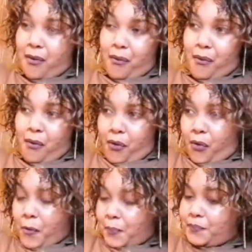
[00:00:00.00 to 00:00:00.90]

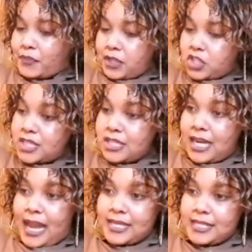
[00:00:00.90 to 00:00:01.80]
or just
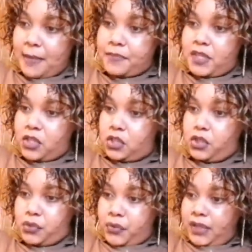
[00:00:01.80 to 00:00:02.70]
try something new?